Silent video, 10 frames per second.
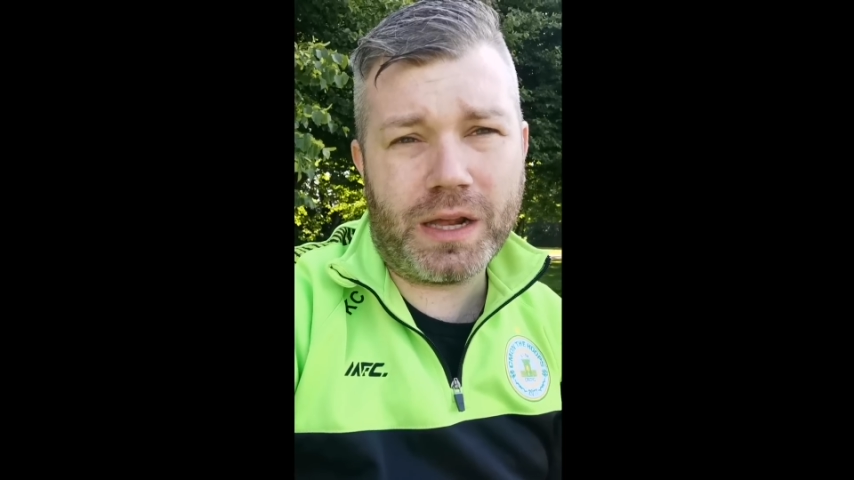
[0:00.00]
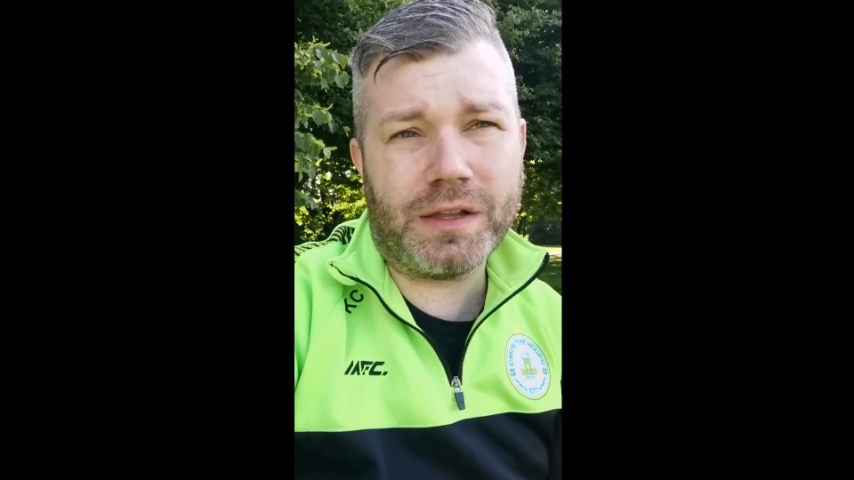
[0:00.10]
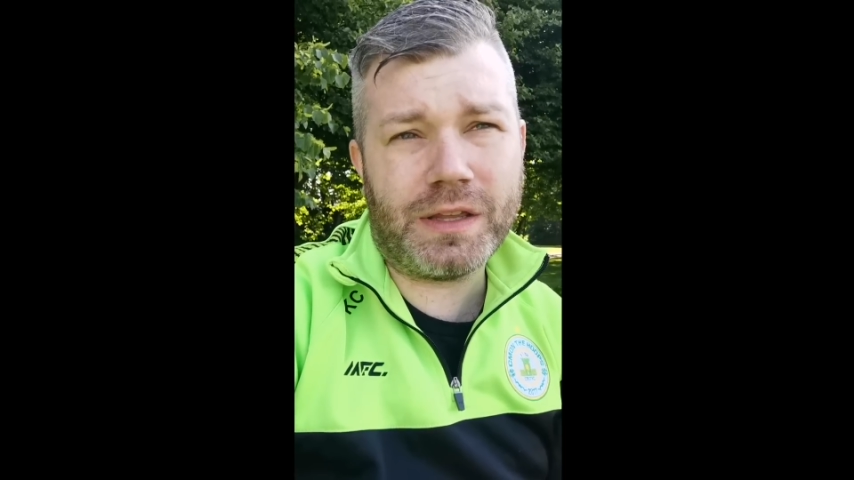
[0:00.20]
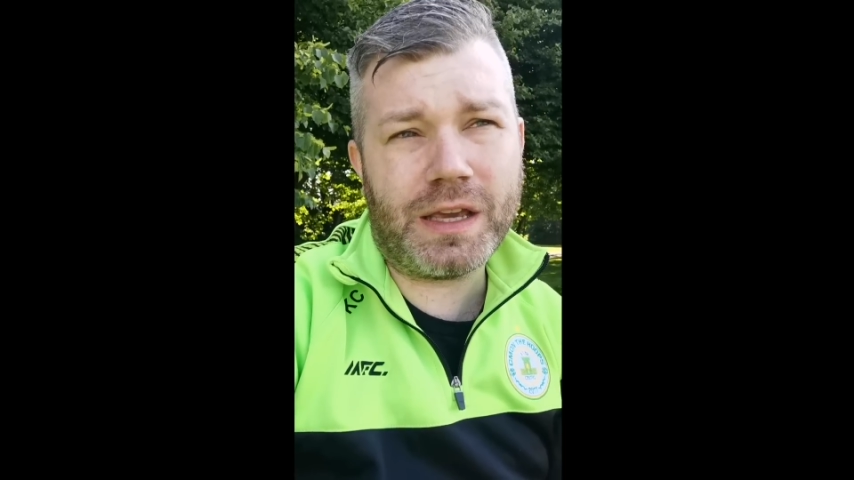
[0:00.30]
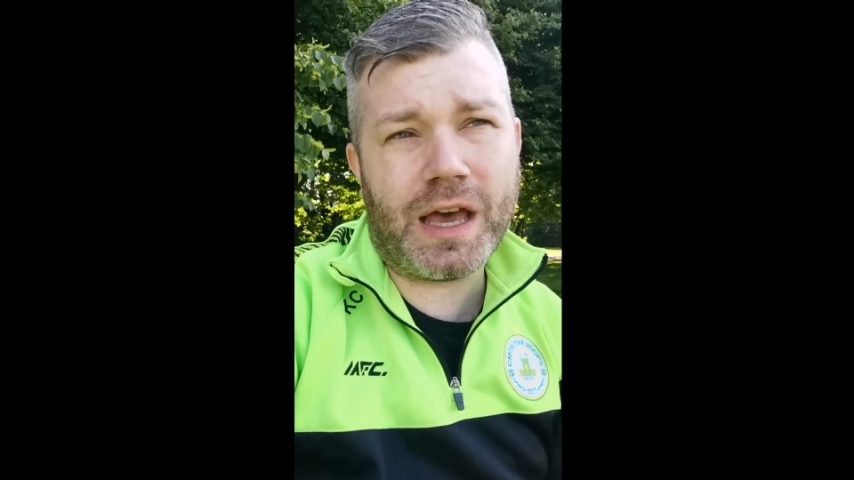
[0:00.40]
and
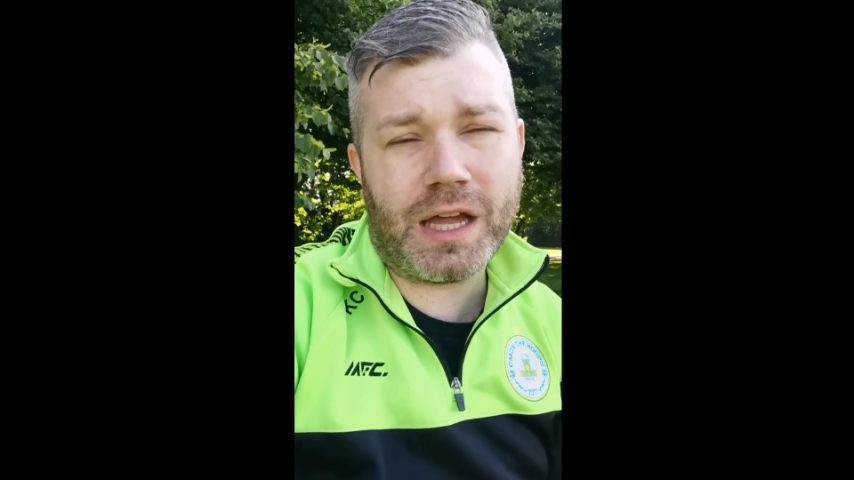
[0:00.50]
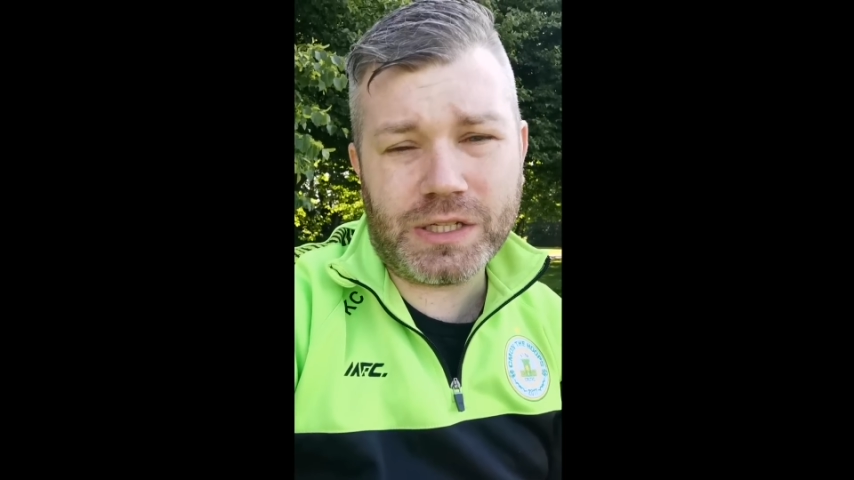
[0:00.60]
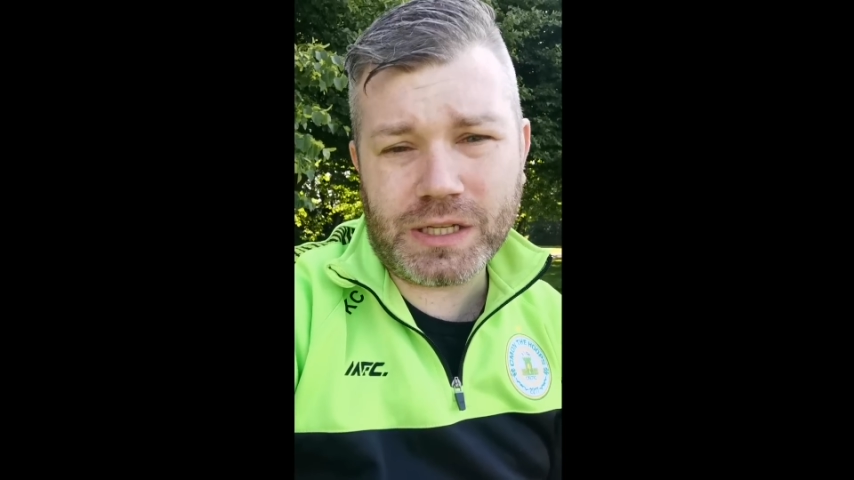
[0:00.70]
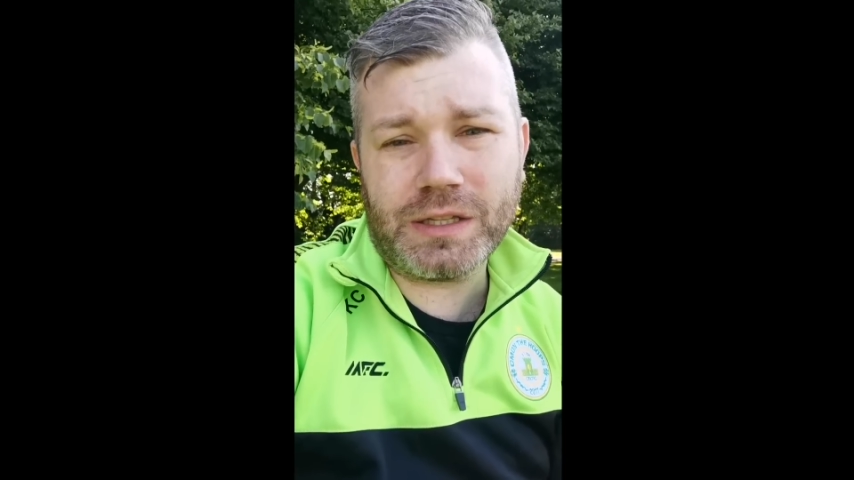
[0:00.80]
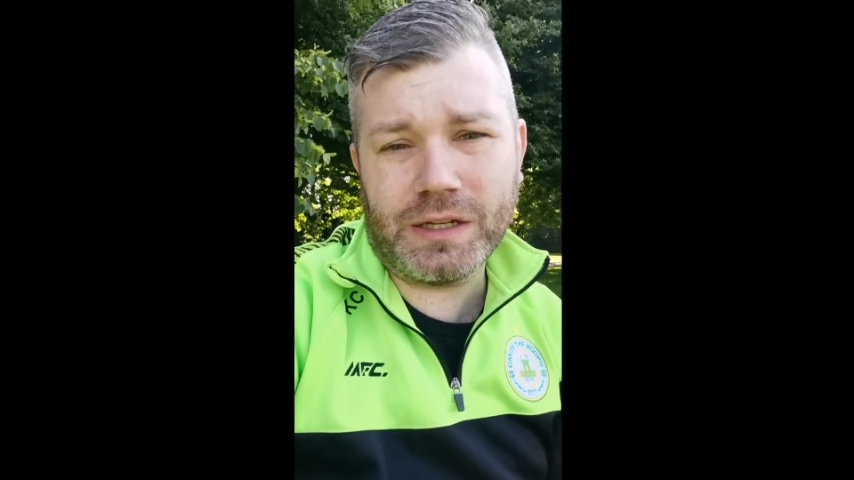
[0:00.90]
I think
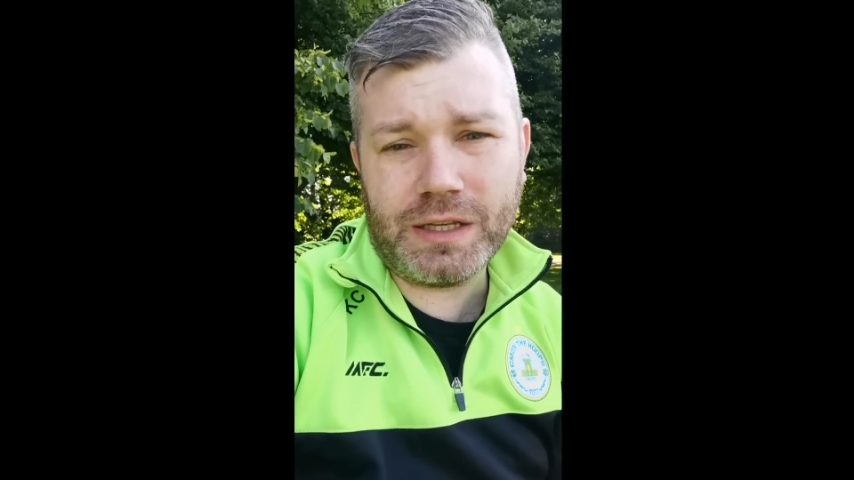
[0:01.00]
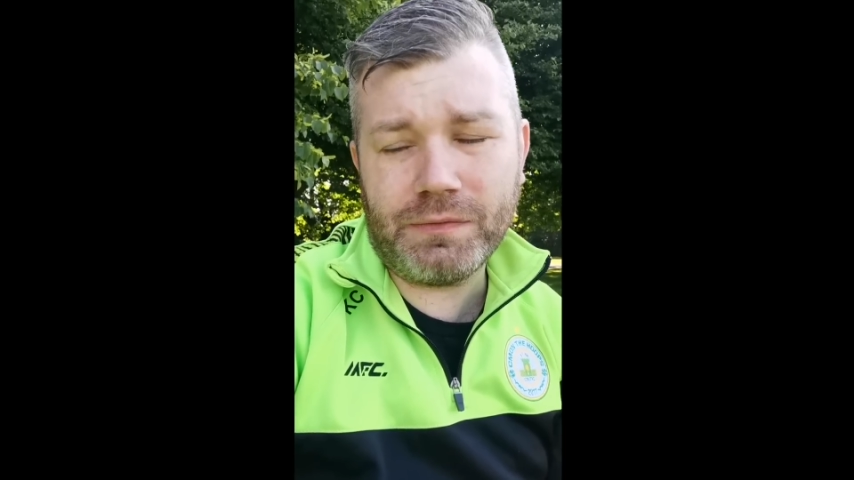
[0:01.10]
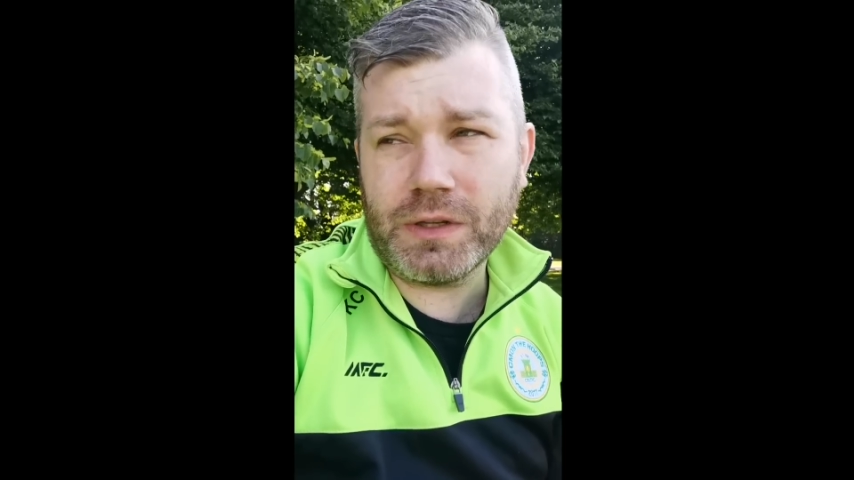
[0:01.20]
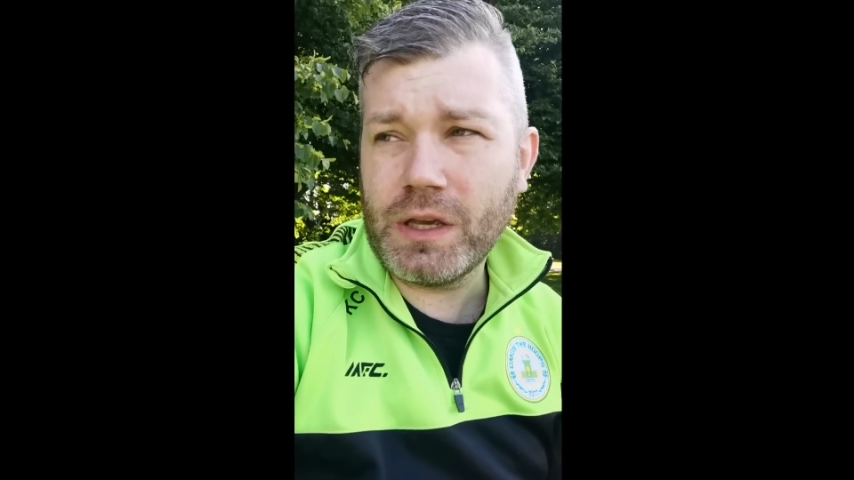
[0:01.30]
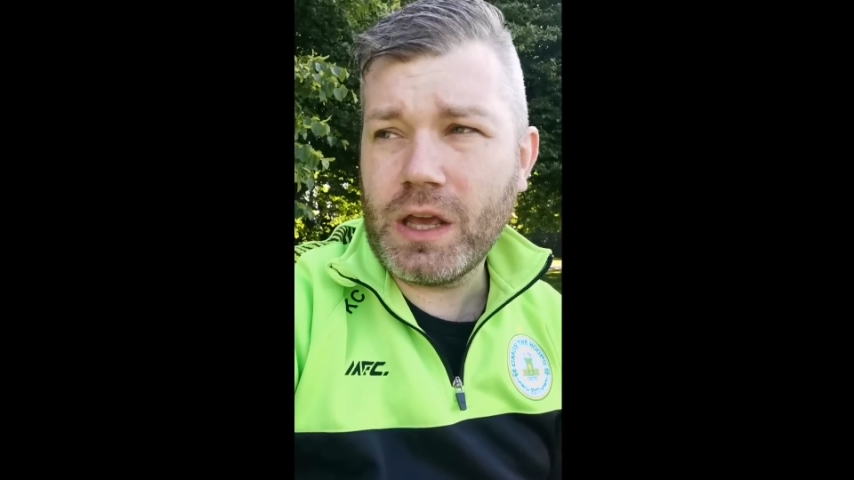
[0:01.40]
Ange's at the
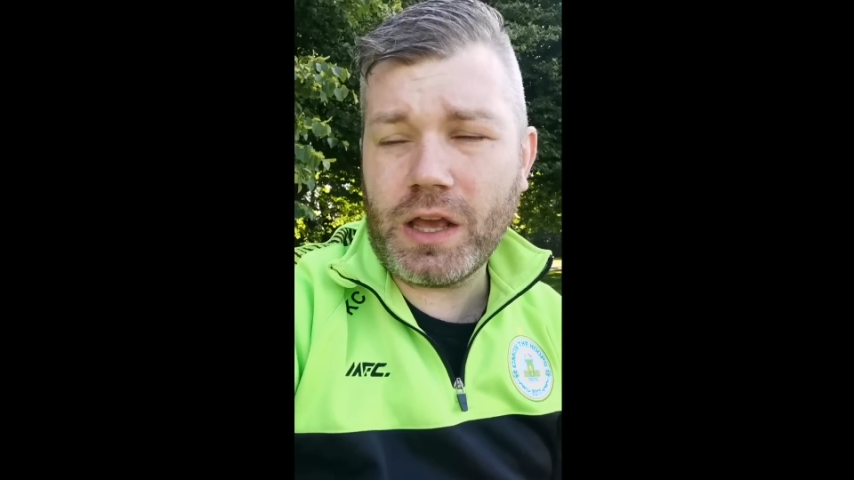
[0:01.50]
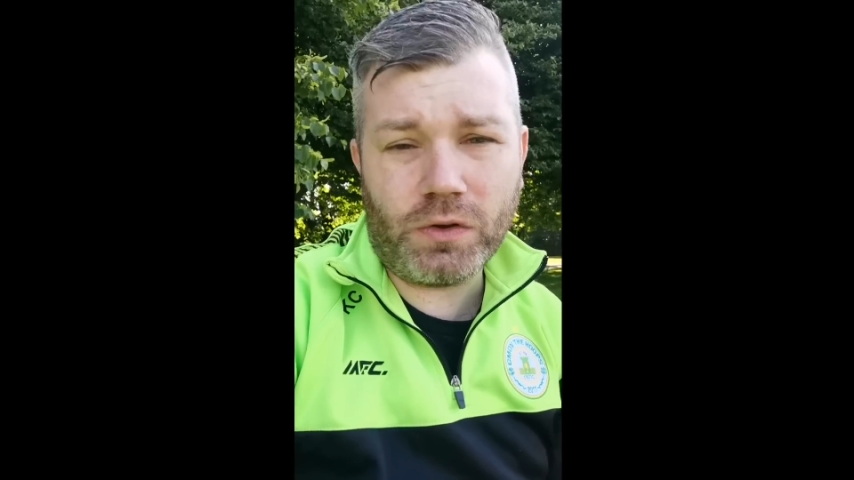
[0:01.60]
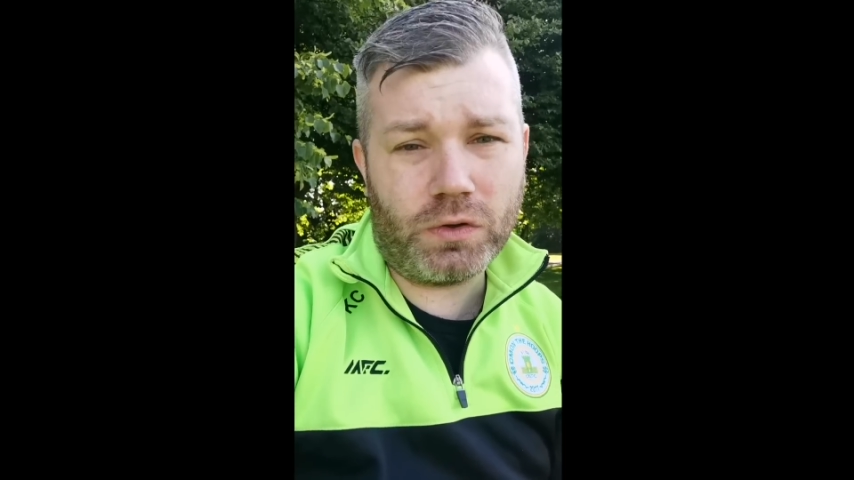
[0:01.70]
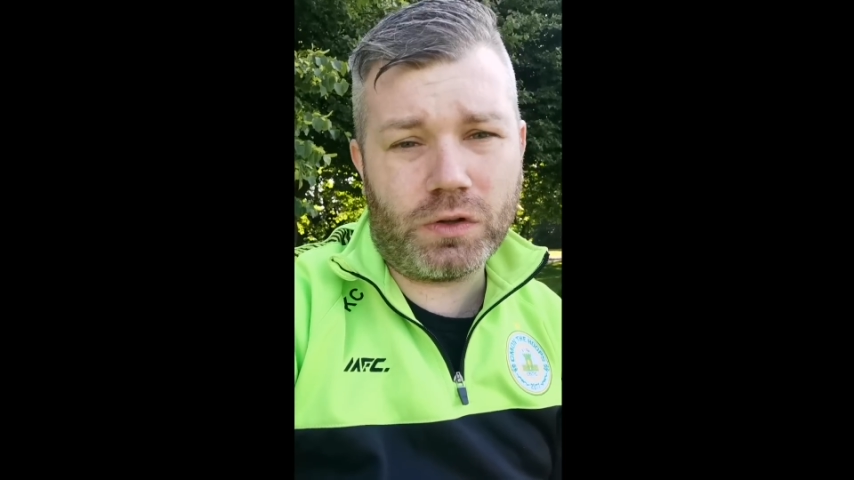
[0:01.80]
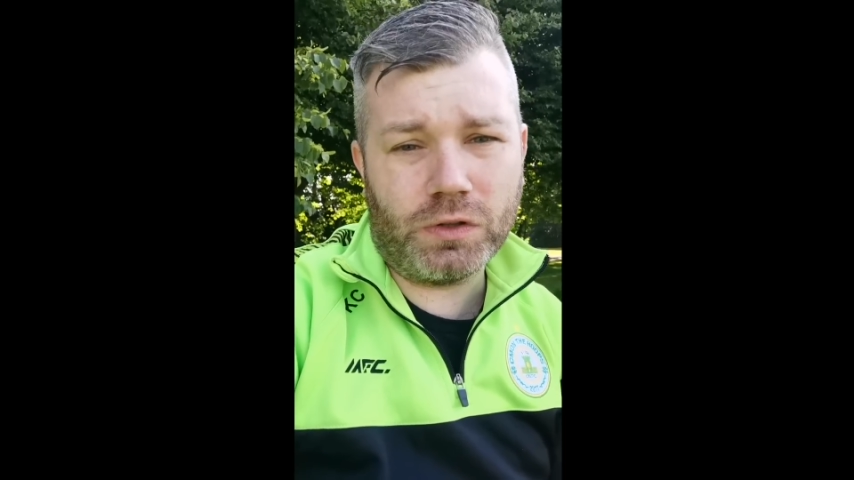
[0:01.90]
leaving a
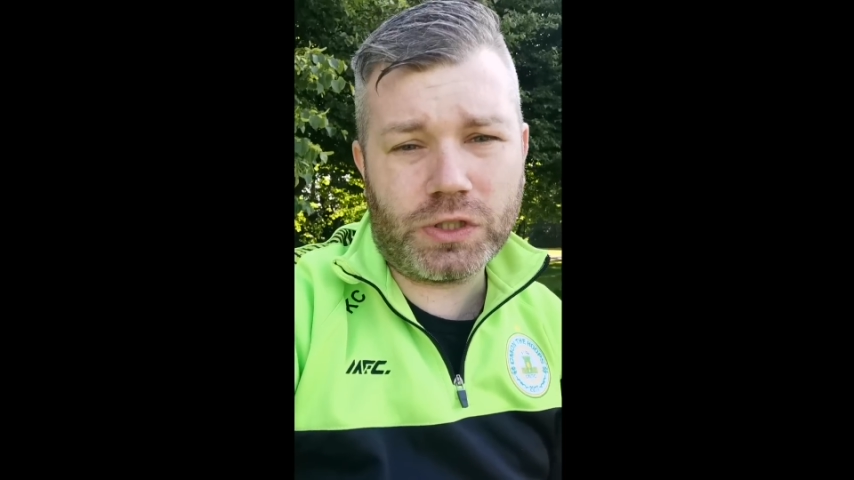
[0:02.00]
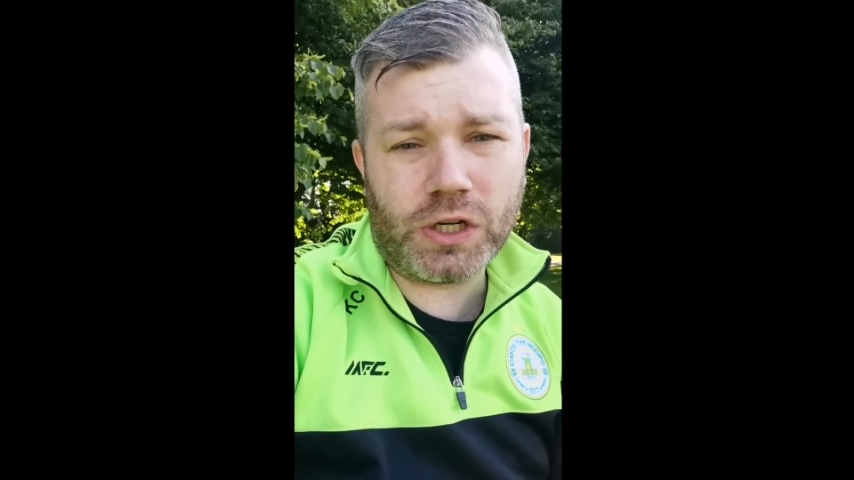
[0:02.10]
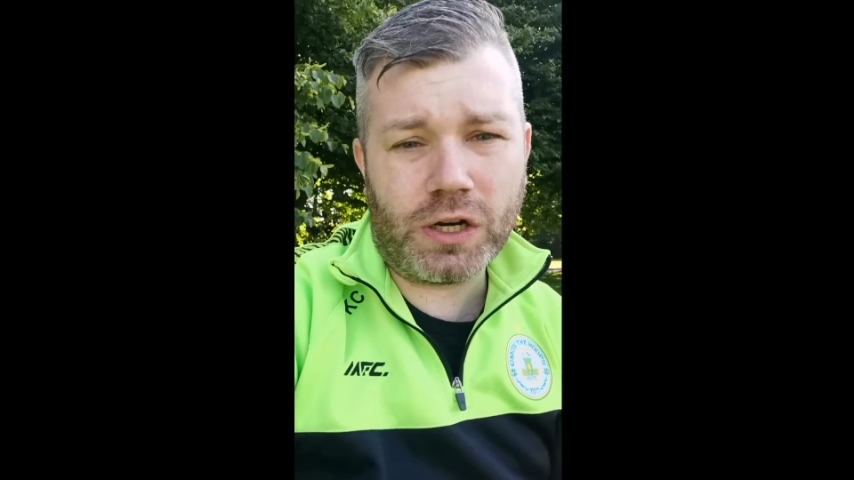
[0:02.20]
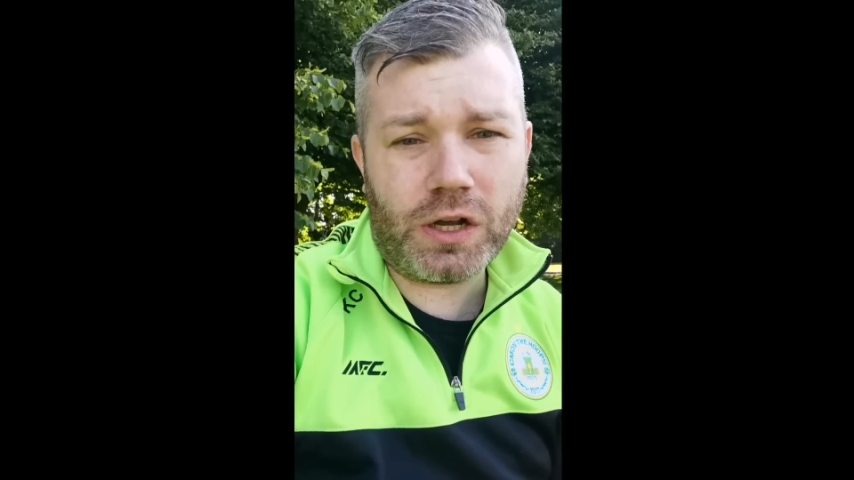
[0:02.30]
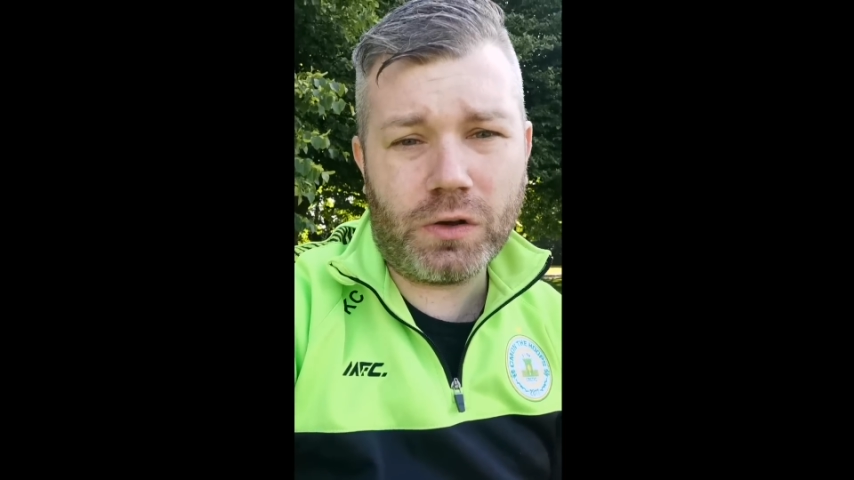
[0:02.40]
good culture,